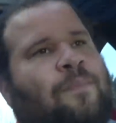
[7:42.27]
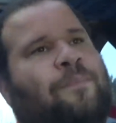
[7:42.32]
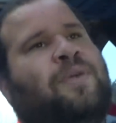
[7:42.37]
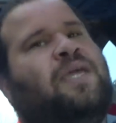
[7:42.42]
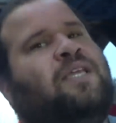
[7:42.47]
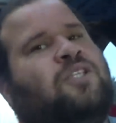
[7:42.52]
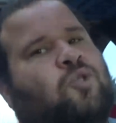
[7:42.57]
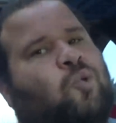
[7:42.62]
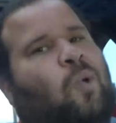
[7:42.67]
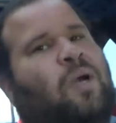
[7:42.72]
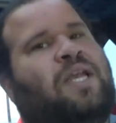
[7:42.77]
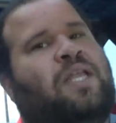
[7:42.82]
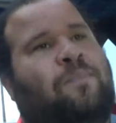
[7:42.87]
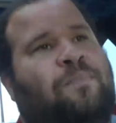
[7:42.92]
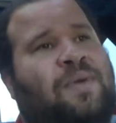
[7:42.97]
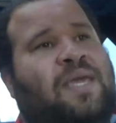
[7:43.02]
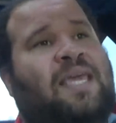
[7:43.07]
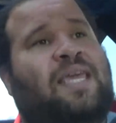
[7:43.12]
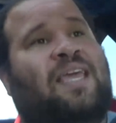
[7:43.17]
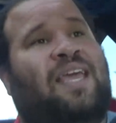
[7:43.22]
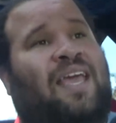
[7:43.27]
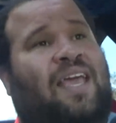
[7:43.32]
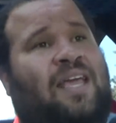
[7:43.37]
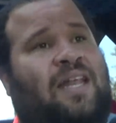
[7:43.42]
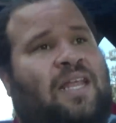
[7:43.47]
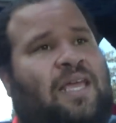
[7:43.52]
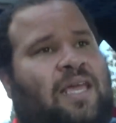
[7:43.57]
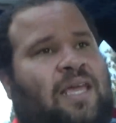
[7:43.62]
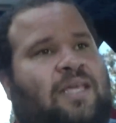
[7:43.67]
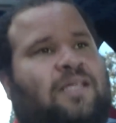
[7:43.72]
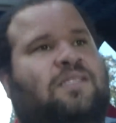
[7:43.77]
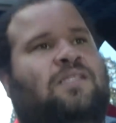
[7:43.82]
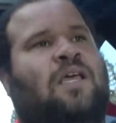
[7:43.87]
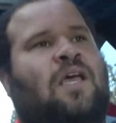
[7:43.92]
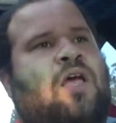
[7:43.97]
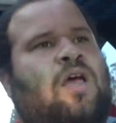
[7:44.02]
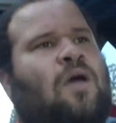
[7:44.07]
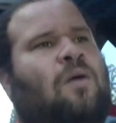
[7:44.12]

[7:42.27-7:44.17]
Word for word: B20B, it is.